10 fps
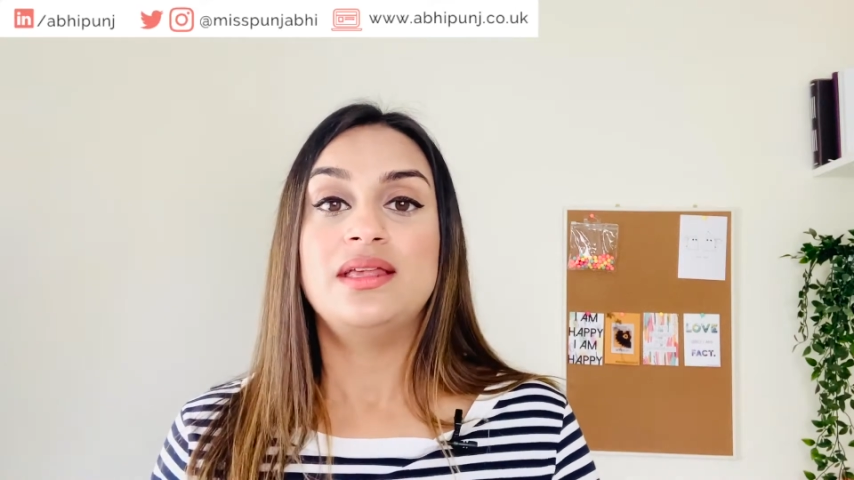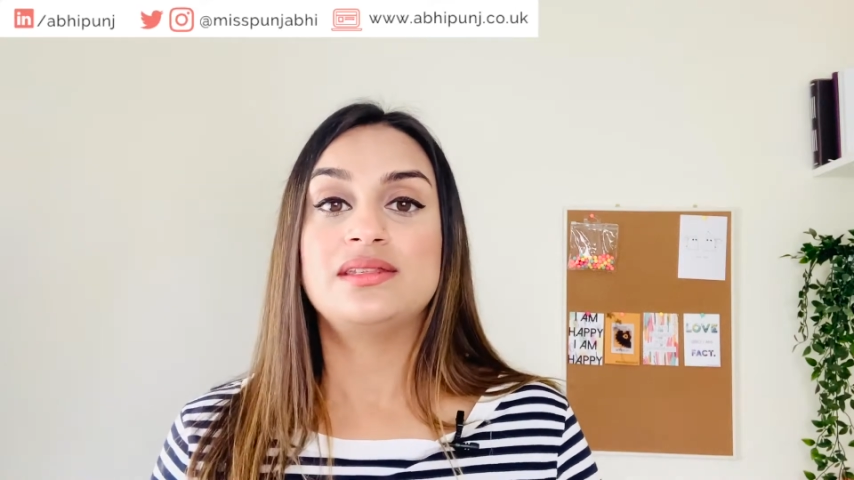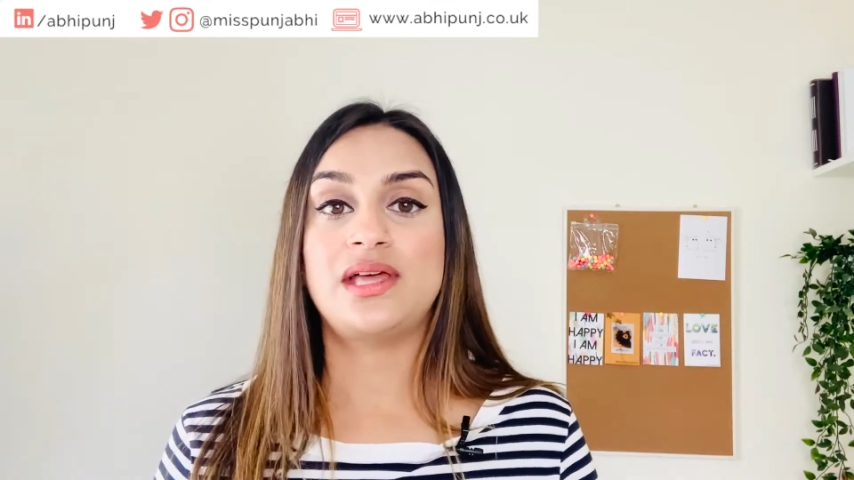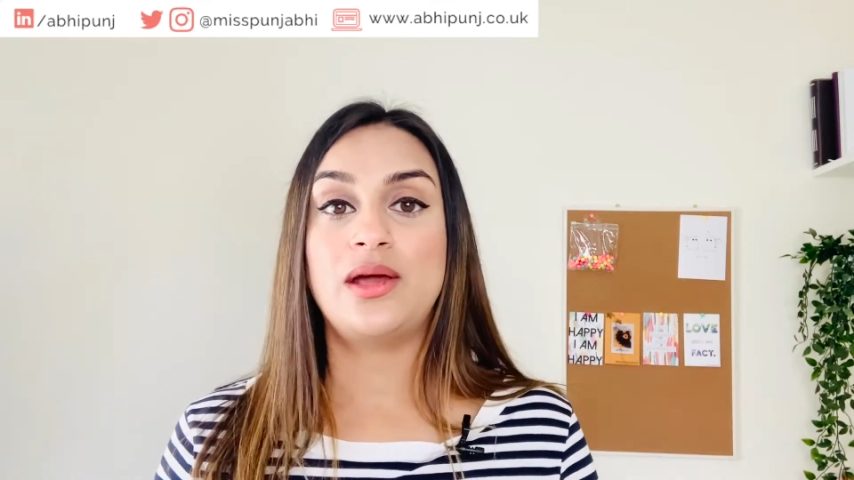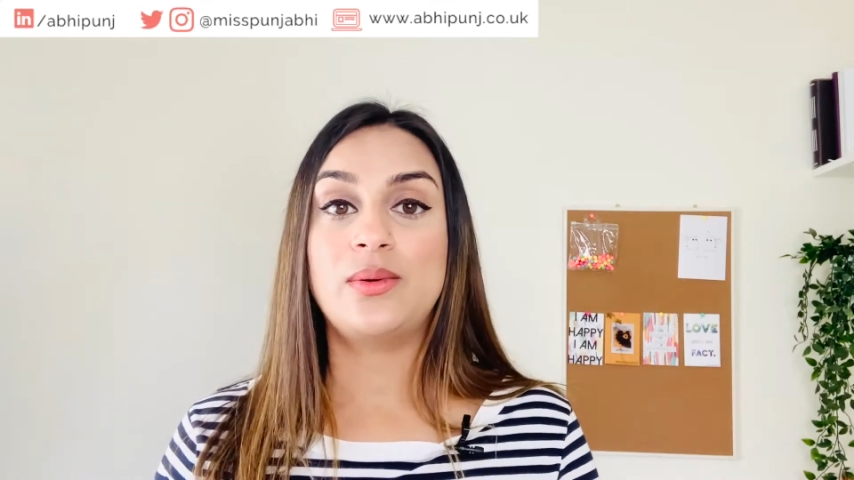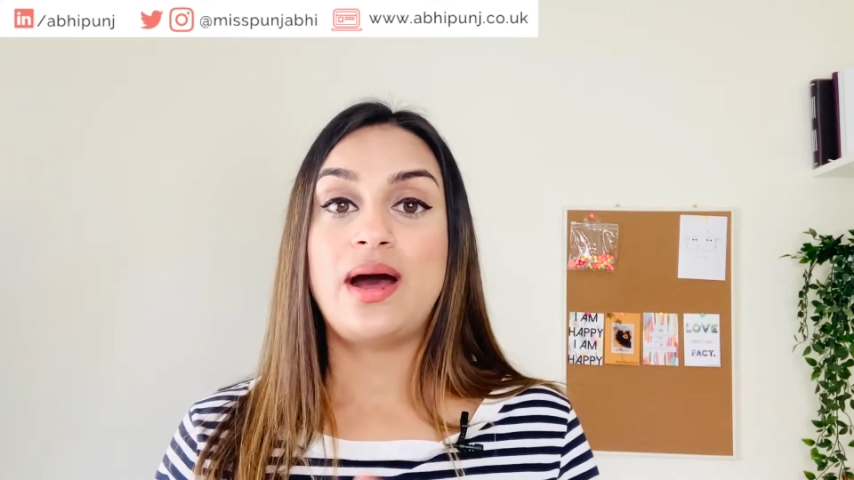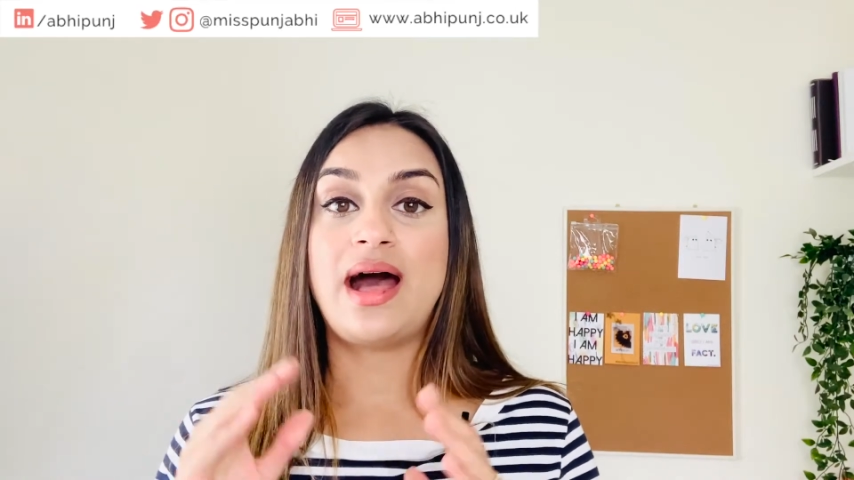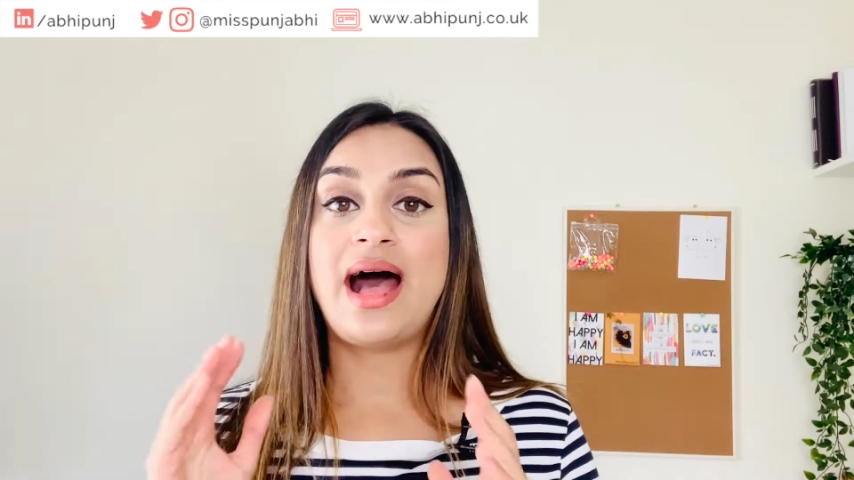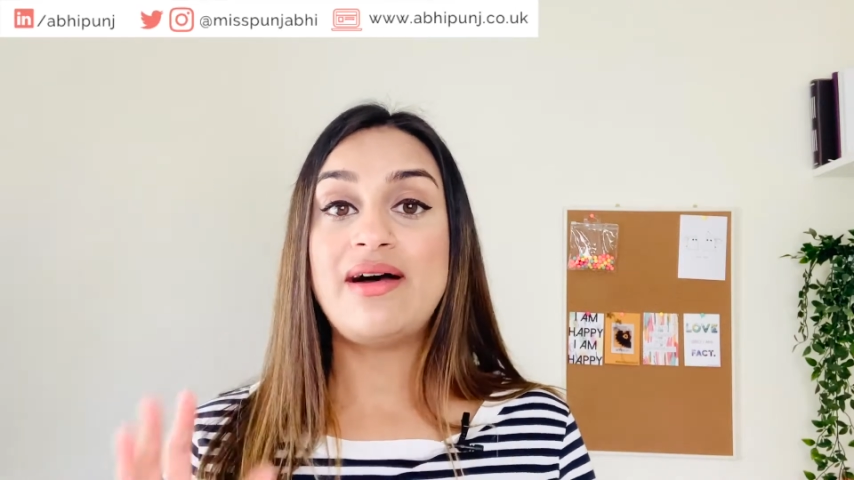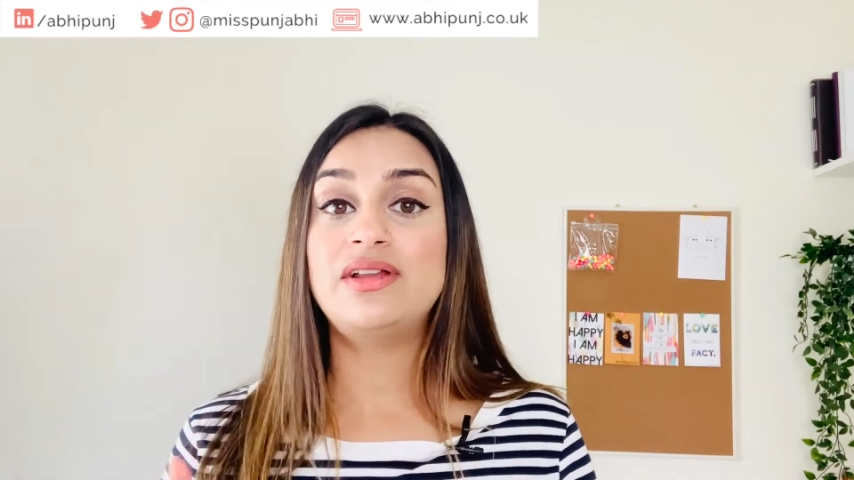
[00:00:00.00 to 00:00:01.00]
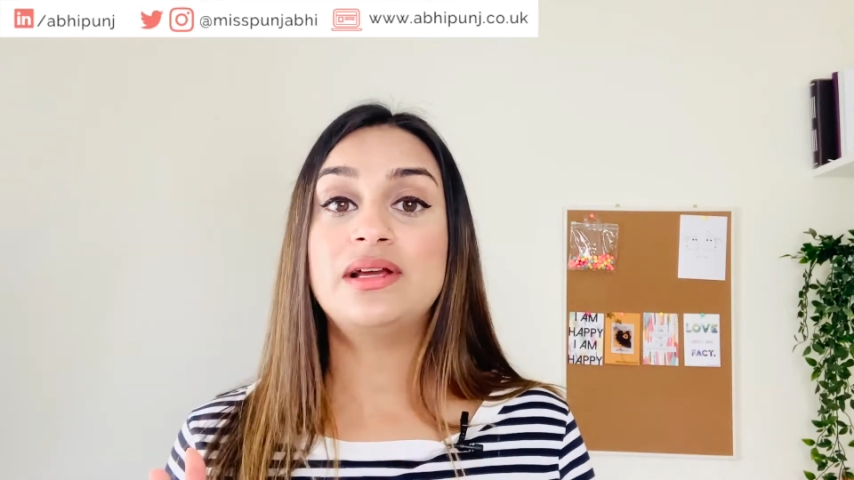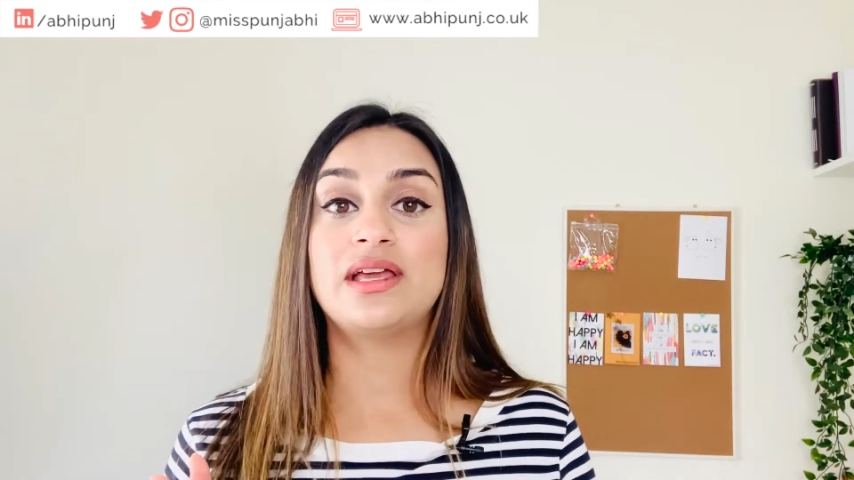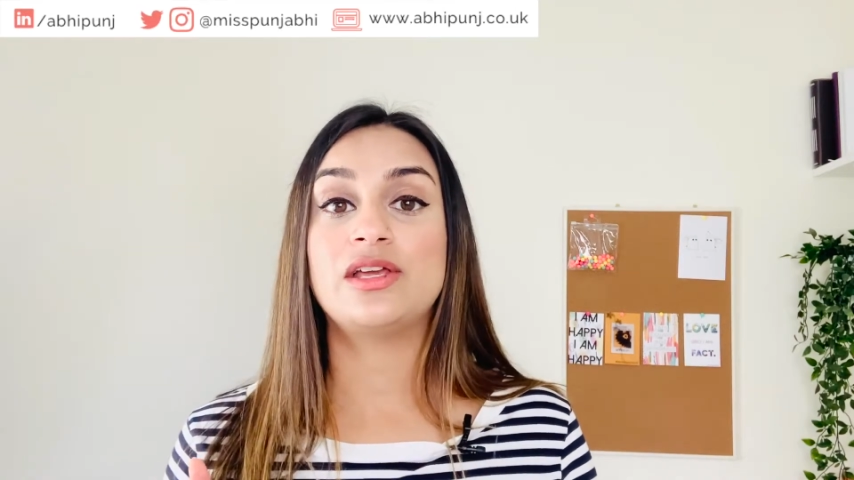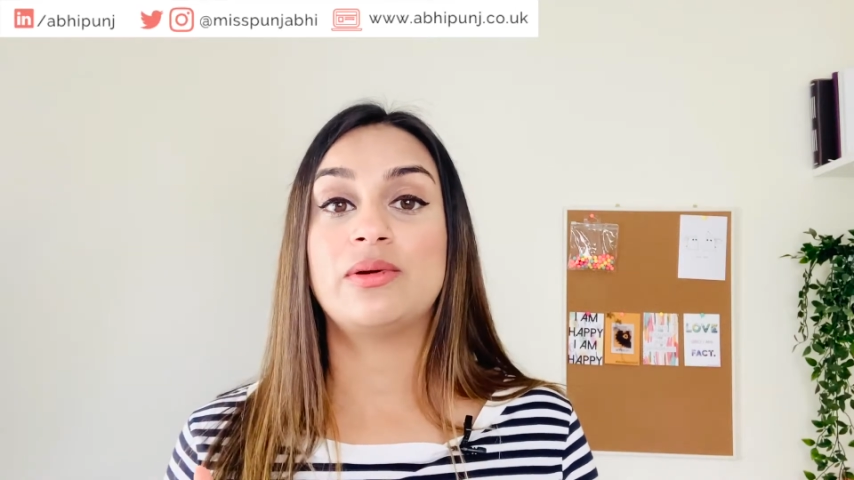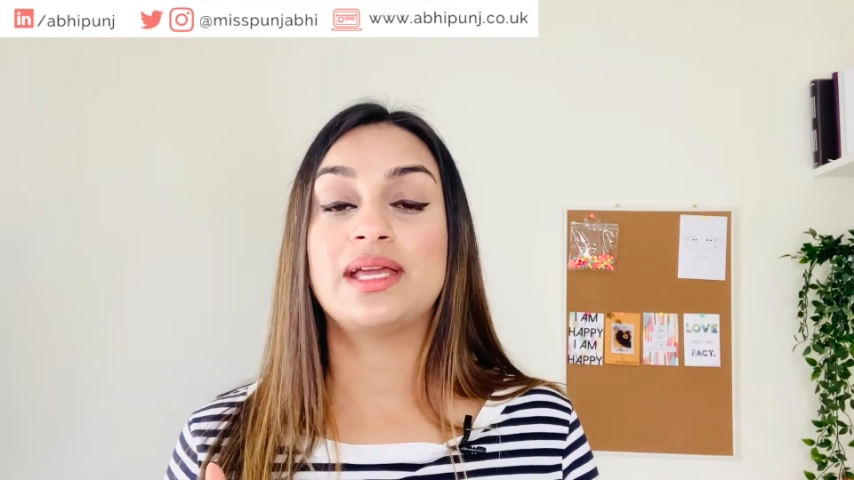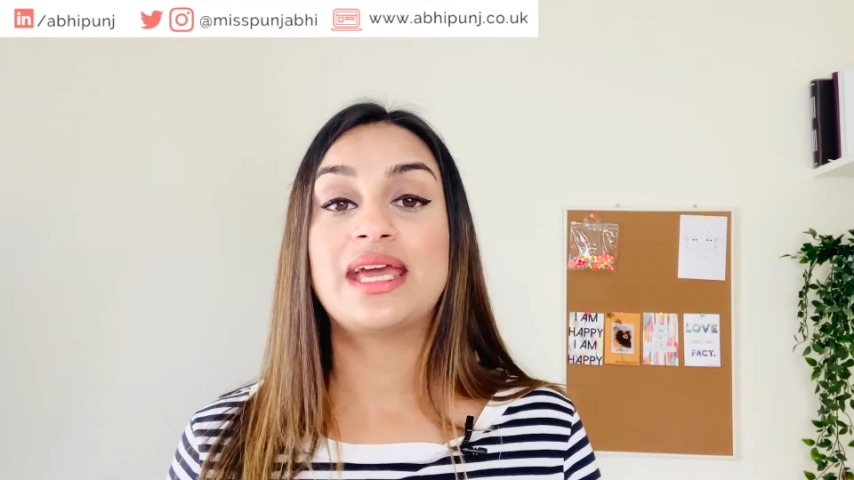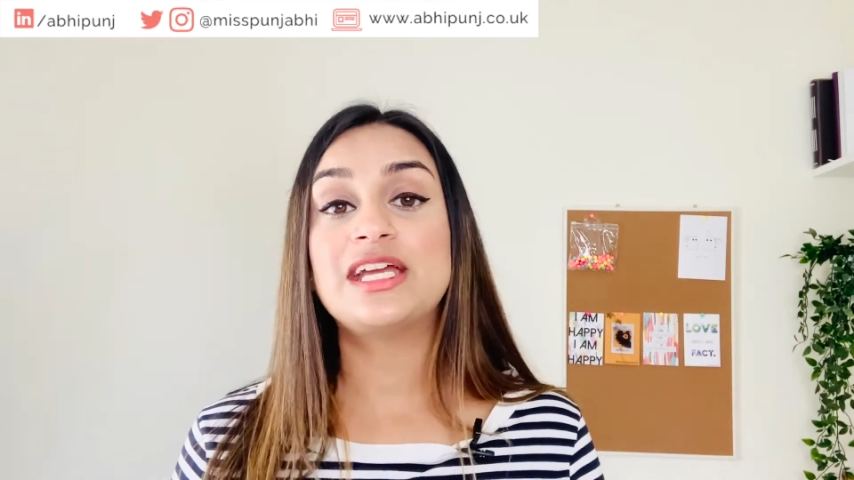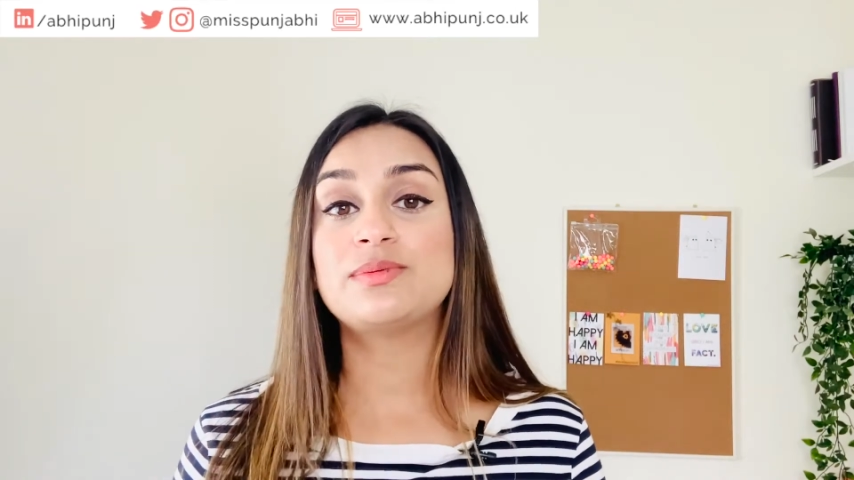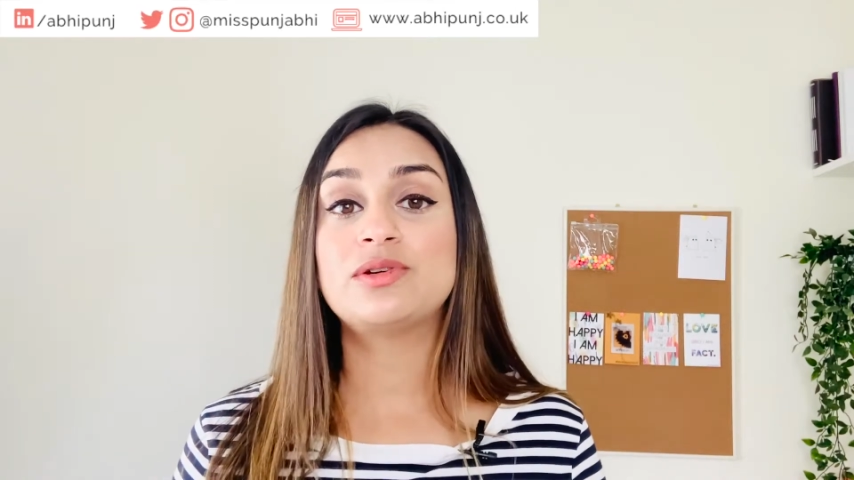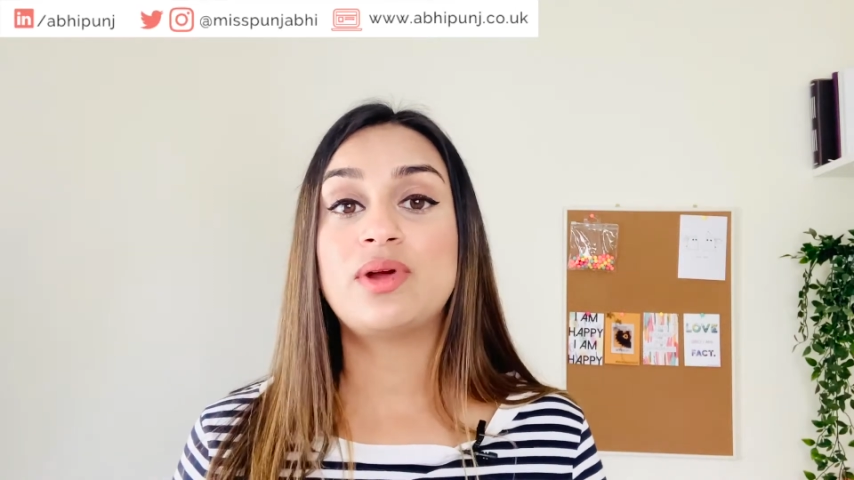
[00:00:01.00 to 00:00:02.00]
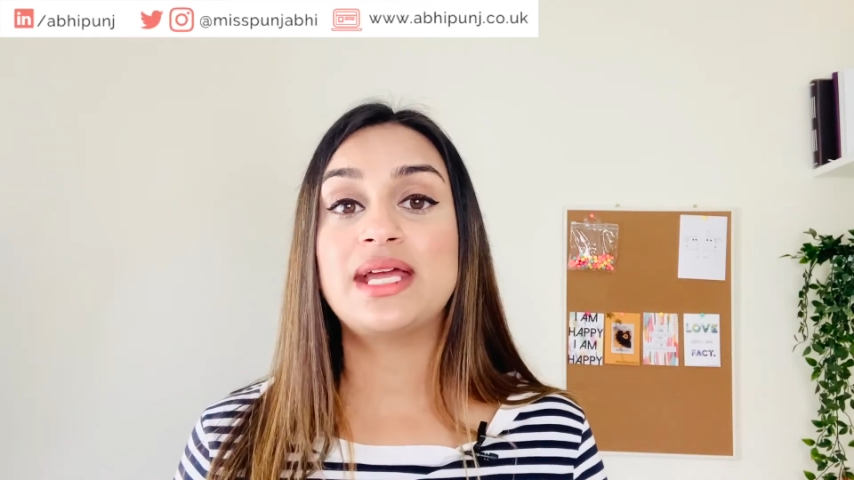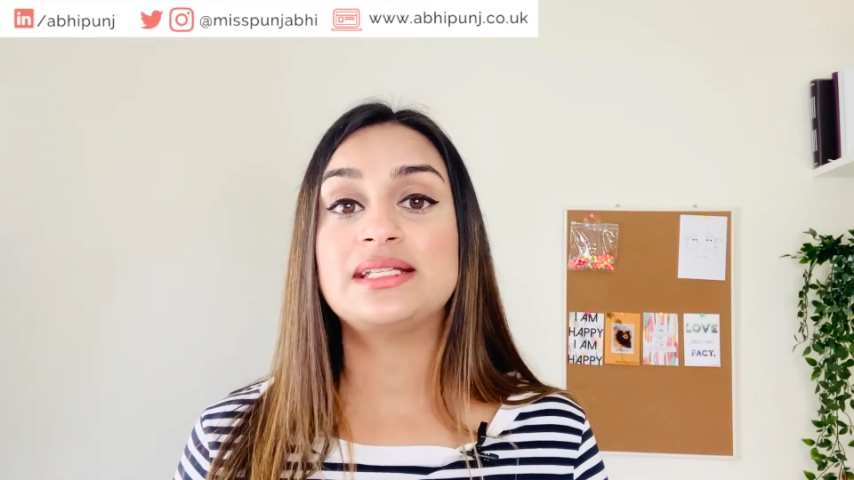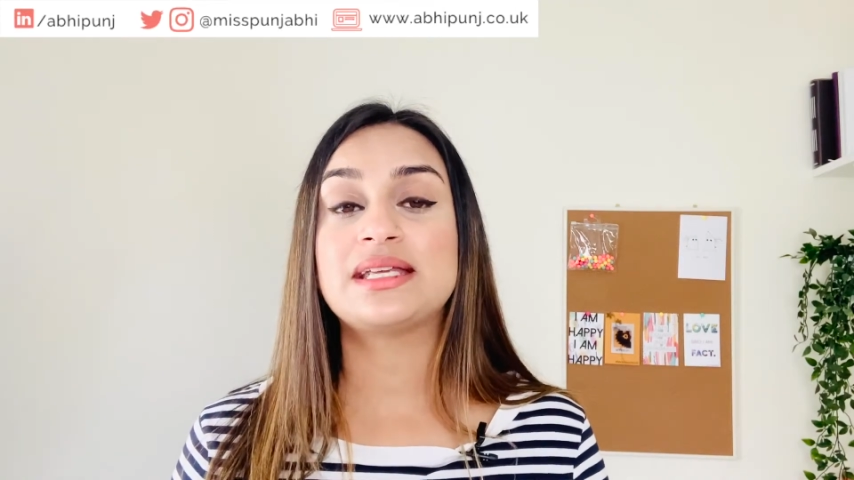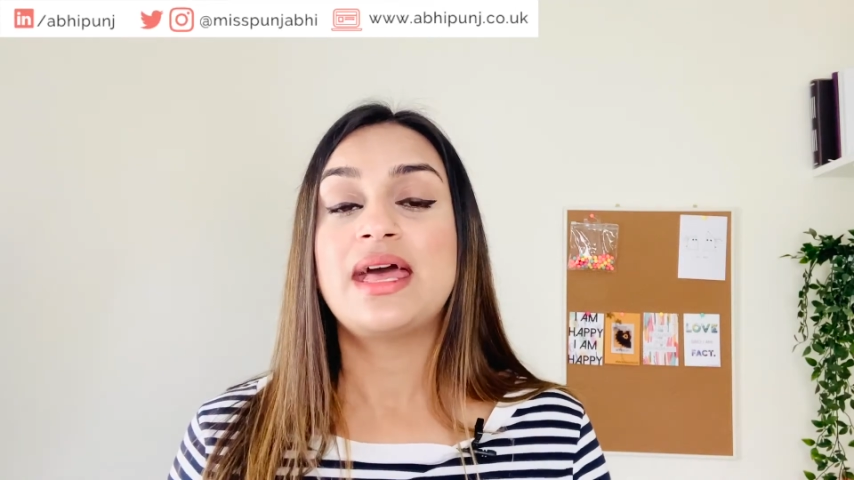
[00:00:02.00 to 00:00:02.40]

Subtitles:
So have a look at your engagement rate.